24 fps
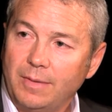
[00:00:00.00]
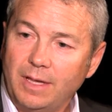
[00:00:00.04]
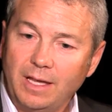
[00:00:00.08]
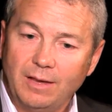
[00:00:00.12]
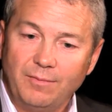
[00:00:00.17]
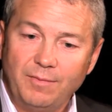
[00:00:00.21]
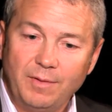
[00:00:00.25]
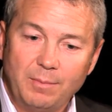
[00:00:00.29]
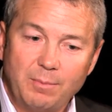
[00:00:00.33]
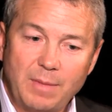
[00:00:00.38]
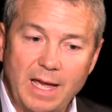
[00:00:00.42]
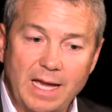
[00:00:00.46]

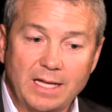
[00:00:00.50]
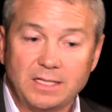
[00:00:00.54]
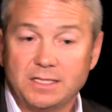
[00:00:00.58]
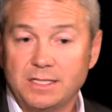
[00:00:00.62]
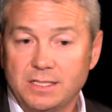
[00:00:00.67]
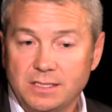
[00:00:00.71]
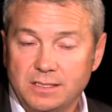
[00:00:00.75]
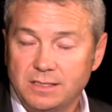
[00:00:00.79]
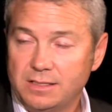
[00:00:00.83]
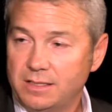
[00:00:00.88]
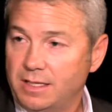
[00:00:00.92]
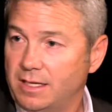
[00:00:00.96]
if it
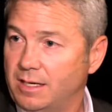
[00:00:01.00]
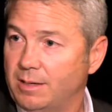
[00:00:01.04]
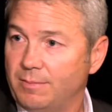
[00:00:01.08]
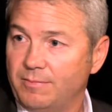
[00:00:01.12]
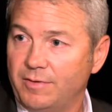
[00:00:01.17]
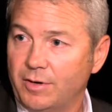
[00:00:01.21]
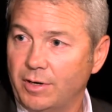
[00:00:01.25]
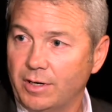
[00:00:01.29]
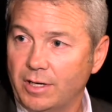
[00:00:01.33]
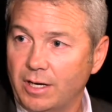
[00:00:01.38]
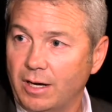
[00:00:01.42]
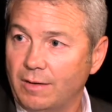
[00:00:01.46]
matches, then I'm
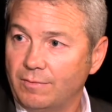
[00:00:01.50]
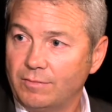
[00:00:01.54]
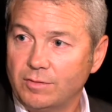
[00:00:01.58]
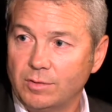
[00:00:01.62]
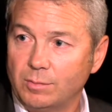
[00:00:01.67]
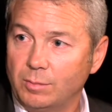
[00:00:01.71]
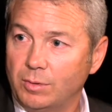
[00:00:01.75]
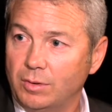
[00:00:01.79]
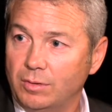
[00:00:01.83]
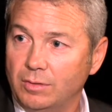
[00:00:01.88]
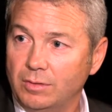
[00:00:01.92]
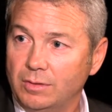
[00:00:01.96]
very
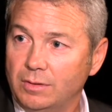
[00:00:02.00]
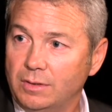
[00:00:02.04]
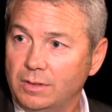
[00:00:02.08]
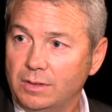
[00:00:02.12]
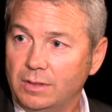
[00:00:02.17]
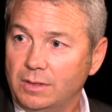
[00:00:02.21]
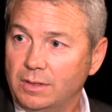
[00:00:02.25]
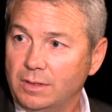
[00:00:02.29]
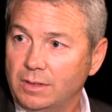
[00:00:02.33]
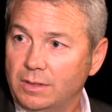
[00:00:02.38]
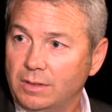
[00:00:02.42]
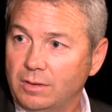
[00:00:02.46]
comfortable
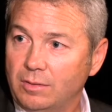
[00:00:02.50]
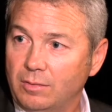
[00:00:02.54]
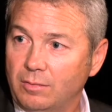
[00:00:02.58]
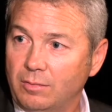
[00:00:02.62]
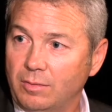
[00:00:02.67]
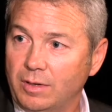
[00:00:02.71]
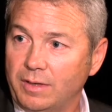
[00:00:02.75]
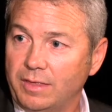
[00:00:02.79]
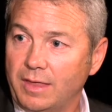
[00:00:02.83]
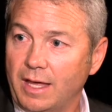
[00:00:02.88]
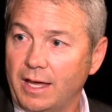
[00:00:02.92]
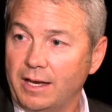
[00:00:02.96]

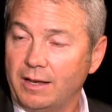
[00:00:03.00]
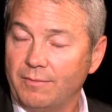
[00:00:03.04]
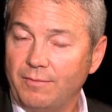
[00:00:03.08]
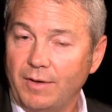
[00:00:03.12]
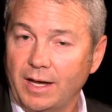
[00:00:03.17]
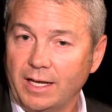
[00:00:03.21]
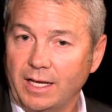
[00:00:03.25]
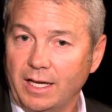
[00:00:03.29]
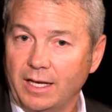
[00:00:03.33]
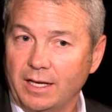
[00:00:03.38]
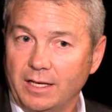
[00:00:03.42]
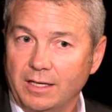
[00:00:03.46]
with that. If
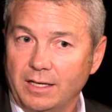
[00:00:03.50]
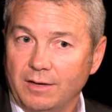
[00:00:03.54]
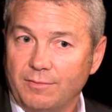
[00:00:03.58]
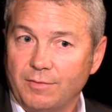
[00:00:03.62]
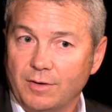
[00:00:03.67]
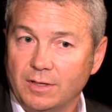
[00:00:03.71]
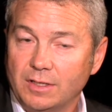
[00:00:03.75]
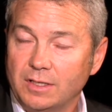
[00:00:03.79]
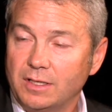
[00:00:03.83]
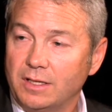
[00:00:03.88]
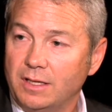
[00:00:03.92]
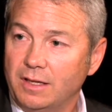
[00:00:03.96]
I get a
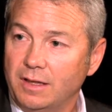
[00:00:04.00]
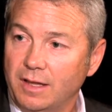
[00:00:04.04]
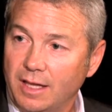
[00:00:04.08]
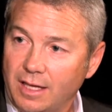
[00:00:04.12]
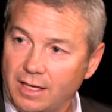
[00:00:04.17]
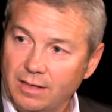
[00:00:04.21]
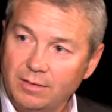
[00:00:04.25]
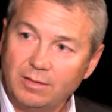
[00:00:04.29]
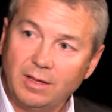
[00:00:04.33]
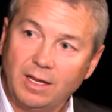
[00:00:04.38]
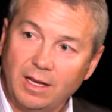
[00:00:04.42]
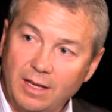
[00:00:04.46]
different,
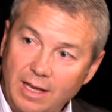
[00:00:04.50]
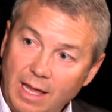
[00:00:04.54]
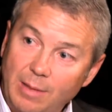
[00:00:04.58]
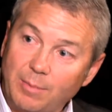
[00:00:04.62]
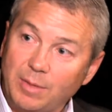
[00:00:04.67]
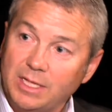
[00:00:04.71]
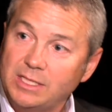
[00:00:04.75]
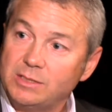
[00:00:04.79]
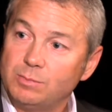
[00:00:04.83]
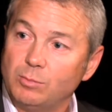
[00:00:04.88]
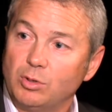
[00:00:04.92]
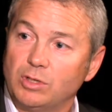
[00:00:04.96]
and that
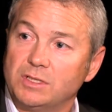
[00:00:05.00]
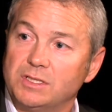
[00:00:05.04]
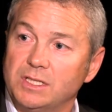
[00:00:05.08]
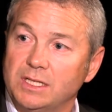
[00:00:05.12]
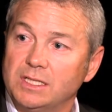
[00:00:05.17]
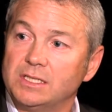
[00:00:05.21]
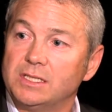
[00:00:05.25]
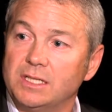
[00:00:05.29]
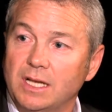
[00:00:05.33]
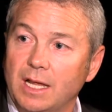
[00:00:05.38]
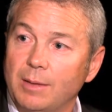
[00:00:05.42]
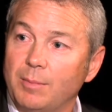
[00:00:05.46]
makes more
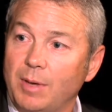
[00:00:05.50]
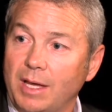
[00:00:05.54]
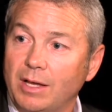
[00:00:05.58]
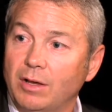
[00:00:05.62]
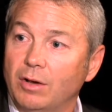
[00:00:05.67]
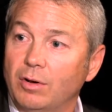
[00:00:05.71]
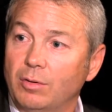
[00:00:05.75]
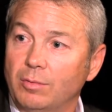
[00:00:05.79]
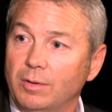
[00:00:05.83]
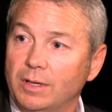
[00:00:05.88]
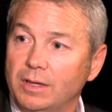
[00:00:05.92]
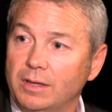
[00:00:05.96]
sense, and I may
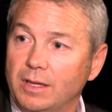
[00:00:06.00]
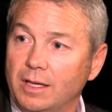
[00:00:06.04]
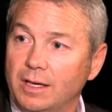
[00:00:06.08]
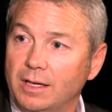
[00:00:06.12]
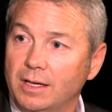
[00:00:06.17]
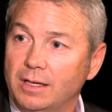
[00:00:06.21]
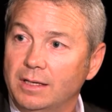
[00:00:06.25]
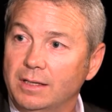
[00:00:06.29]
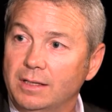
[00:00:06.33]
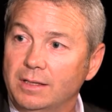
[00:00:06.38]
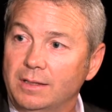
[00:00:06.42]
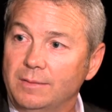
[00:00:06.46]
go with
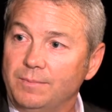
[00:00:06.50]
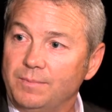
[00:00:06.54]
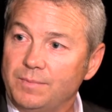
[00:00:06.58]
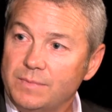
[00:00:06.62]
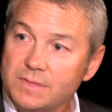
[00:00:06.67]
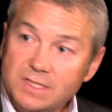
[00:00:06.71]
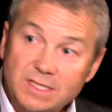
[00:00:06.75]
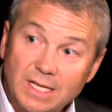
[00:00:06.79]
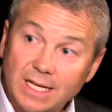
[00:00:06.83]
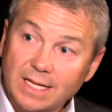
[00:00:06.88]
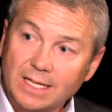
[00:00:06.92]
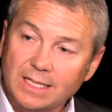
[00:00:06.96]
the
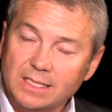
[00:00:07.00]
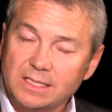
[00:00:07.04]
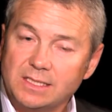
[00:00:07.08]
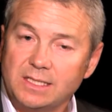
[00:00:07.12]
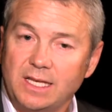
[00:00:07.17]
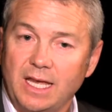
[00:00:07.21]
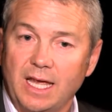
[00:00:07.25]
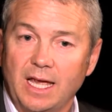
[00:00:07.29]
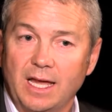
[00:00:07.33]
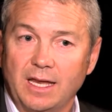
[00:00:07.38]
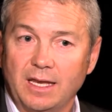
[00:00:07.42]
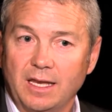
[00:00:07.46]
second
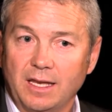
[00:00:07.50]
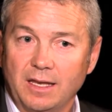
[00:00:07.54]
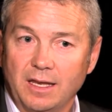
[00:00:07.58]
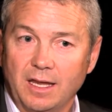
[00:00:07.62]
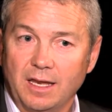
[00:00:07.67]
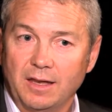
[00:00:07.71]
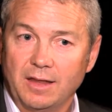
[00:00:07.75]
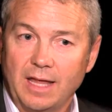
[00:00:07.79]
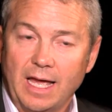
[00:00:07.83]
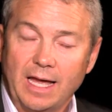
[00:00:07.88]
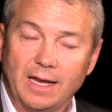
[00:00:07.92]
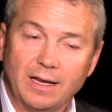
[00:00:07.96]
scan, and
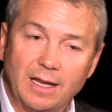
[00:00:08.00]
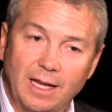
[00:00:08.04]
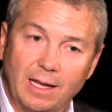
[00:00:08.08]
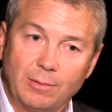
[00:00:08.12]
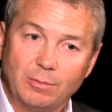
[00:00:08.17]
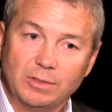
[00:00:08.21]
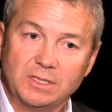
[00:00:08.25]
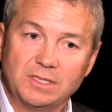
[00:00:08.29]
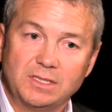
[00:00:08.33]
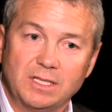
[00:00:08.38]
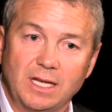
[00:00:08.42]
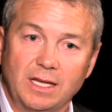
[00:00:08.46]
then that I
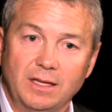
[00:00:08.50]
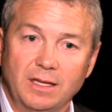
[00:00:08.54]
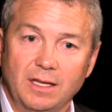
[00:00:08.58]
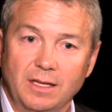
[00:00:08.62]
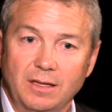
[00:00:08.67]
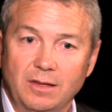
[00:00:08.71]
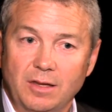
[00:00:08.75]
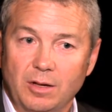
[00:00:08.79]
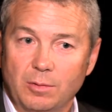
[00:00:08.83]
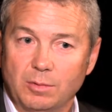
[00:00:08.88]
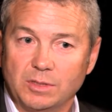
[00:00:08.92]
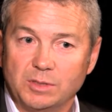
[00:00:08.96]
would say
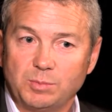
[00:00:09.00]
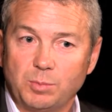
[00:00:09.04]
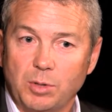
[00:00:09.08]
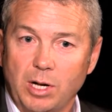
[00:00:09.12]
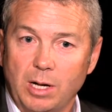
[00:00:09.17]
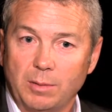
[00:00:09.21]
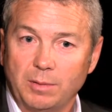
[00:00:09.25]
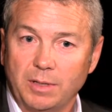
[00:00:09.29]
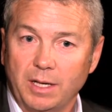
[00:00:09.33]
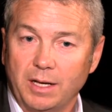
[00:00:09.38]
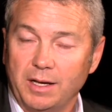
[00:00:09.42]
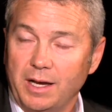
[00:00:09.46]
that there was
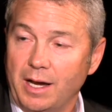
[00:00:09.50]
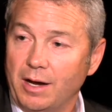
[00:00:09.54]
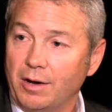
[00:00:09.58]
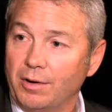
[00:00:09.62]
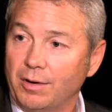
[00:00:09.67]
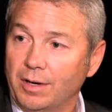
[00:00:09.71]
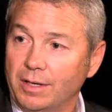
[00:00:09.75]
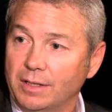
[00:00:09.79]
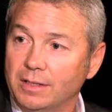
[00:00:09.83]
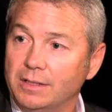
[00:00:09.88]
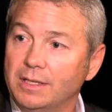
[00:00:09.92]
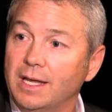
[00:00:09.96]
probably an
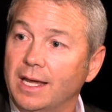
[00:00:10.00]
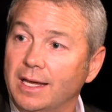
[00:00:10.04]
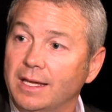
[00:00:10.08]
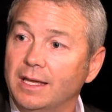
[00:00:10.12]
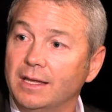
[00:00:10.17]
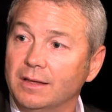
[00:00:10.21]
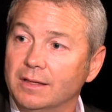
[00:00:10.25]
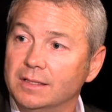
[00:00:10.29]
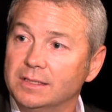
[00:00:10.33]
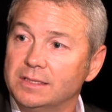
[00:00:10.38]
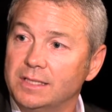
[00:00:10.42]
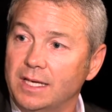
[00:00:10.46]
error in
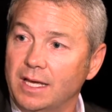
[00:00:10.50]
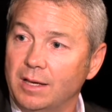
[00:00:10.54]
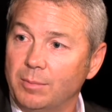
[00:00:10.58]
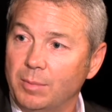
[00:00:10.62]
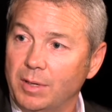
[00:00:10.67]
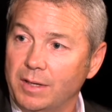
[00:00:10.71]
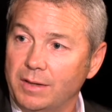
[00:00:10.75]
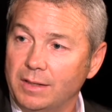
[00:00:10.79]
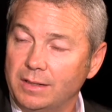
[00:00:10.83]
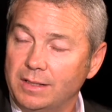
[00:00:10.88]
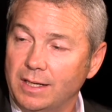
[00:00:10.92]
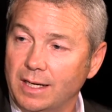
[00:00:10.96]
taking the scan
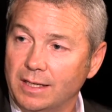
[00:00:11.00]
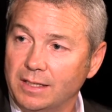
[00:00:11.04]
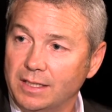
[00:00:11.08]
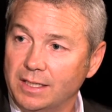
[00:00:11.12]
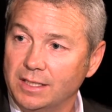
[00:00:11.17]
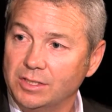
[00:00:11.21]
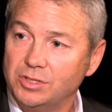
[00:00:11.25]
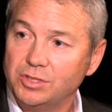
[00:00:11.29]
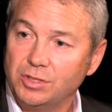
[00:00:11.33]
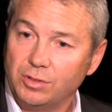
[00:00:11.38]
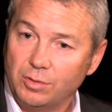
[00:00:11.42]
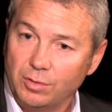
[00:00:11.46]
by the
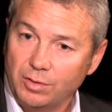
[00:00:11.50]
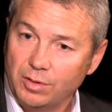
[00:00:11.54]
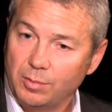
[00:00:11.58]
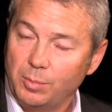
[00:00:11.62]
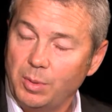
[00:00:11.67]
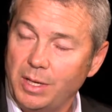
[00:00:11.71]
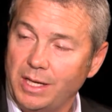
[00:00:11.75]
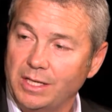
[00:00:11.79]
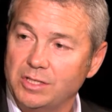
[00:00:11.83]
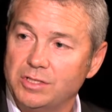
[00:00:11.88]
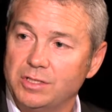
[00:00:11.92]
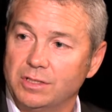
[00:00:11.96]
technician or the
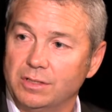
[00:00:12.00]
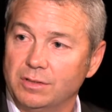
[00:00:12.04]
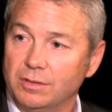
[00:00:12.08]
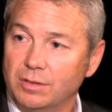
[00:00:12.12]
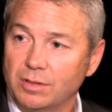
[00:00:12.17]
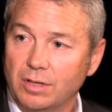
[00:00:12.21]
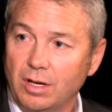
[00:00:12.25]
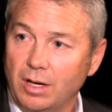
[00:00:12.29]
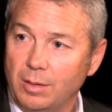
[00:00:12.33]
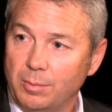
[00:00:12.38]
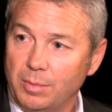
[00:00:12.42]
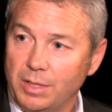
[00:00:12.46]
patient or a
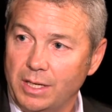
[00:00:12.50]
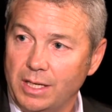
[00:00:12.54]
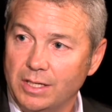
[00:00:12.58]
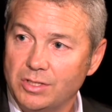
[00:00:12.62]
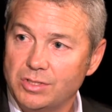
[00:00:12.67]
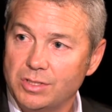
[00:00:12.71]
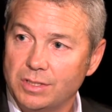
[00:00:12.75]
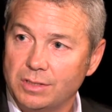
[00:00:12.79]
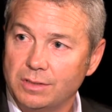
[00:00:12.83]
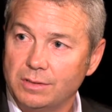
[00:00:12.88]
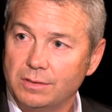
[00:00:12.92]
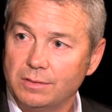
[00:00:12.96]

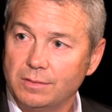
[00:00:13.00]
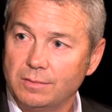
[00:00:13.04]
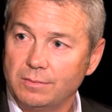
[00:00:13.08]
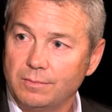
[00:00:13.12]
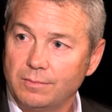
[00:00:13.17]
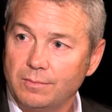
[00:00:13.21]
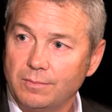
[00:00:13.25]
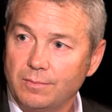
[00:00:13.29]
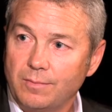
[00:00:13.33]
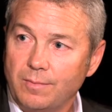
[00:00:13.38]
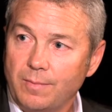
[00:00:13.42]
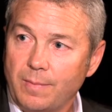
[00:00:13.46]
combination.
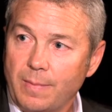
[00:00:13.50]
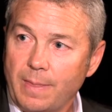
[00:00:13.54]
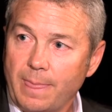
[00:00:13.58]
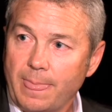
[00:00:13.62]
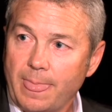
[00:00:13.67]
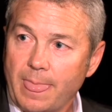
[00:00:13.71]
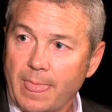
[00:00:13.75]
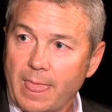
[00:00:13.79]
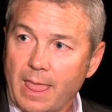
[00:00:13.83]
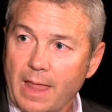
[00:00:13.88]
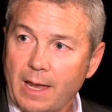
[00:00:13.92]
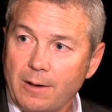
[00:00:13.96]

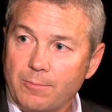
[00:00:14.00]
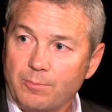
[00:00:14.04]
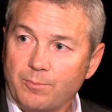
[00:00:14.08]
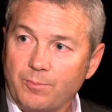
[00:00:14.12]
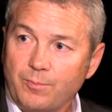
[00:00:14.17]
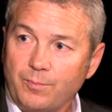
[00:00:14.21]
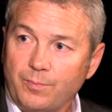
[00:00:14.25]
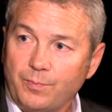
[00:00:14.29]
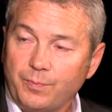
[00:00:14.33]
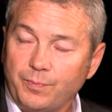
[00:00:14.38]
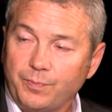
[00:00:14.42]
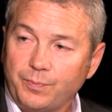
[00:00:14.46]
So can I
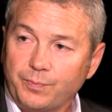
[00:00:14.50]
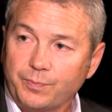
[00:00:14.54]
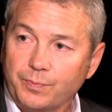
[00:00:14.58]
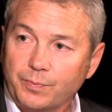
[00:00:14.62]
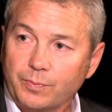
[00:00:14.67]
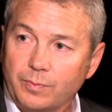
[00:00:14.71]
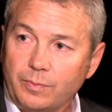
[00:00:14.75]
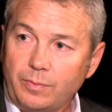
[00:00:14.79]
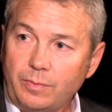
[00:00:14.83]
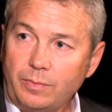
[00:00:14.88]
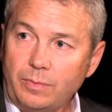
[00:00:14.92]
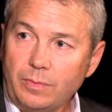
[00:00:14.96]
assume that
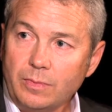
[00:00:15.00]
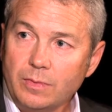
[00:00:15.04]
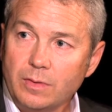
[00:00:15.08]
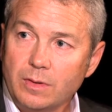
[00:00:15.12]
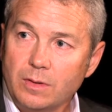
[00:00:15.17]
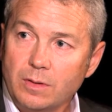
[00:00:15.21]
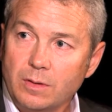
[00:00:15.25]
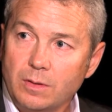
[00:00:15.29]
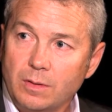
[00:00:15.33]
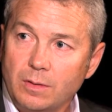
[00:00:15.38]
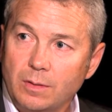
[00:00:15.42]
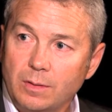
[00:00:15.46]
you're
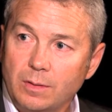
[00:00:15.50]
doing a